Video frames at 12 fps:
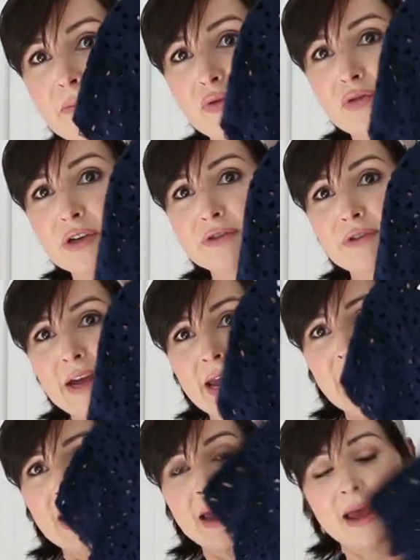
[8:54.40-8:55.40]

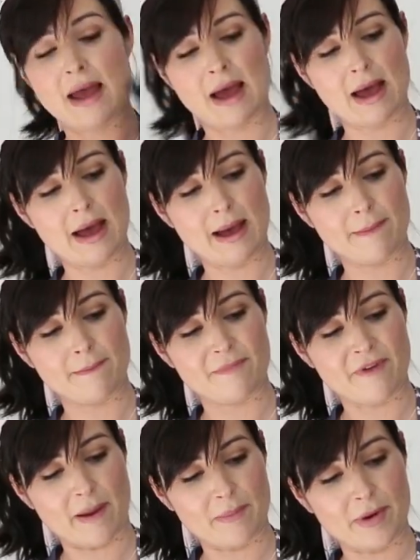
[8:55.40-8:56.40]
embroidery
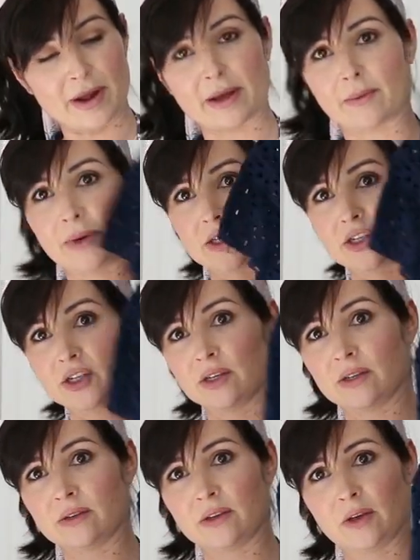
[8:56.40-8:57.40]
fabric, which
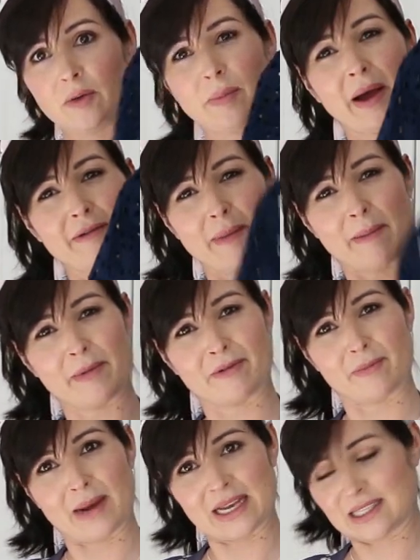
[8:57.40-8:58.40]
you might remember
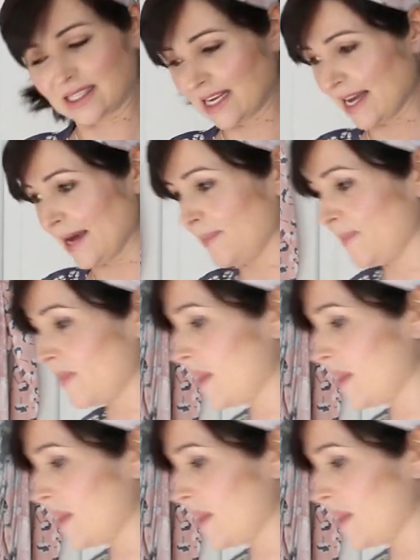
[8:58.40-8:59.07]
from last year.